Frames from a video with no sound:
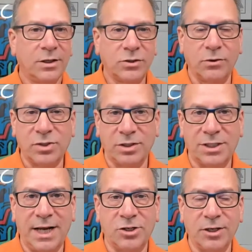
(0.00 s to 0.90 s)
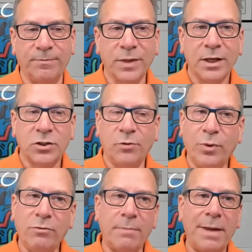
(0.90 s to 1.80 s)
socialization. So if we
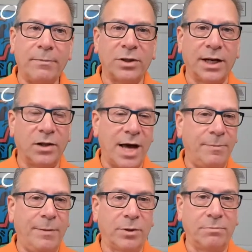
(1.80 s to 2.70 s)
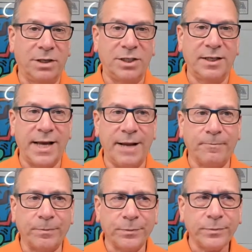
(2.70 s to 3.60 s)
remember that a lot of people are missing that,
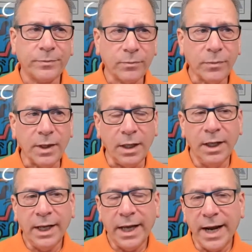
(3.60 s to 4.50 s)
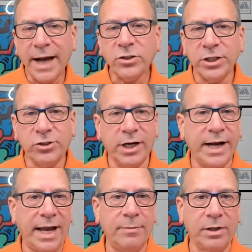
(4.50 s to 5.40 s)
it actually should
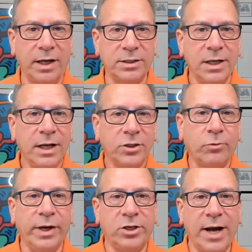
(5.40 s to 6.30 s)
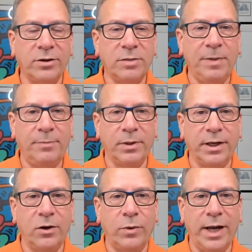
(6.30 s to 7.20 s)
enable us to reach out to people
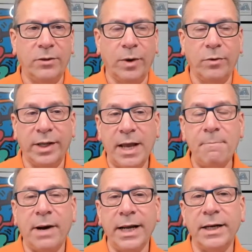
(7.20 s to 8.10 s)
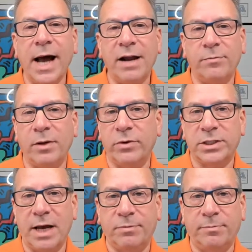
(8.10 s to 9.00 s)
in a way where they might not have been
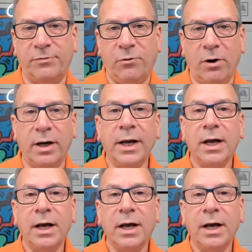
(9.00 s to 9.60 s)
receptive before,